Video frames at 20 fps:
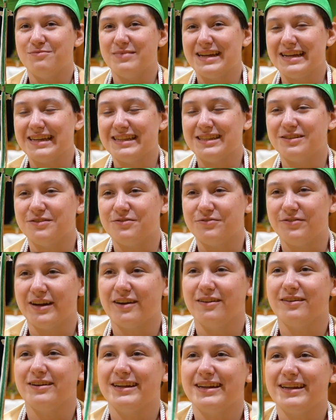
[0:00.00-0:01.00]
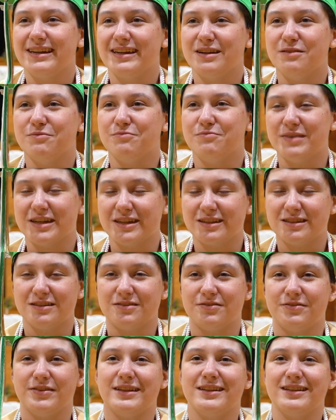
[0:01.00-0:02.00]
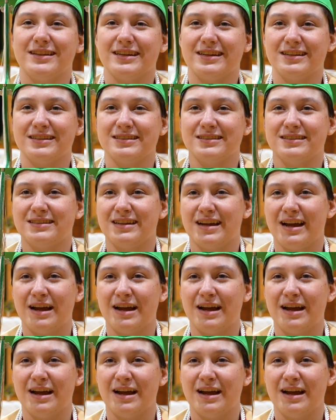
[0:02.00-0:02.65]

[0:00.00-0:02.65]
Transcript: It's very mixed feelings.